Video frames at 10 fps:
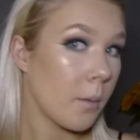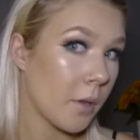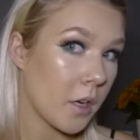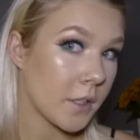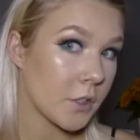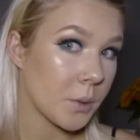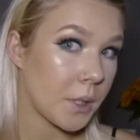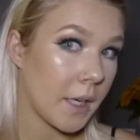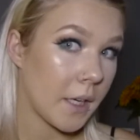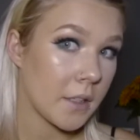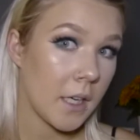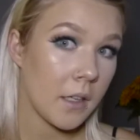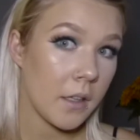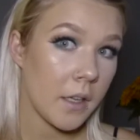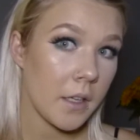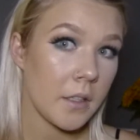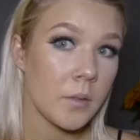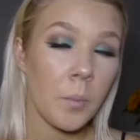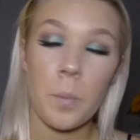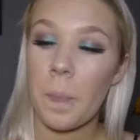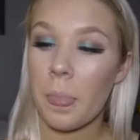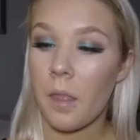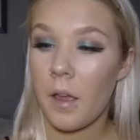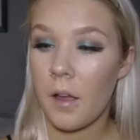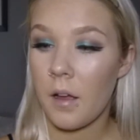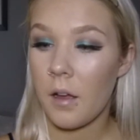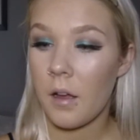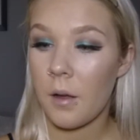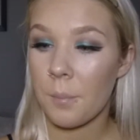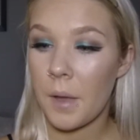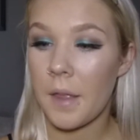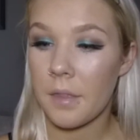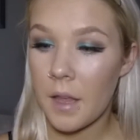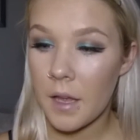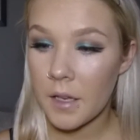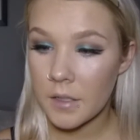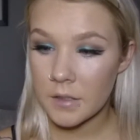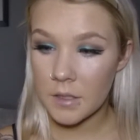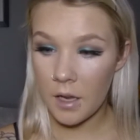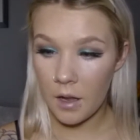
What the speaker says: contour and highlight, and then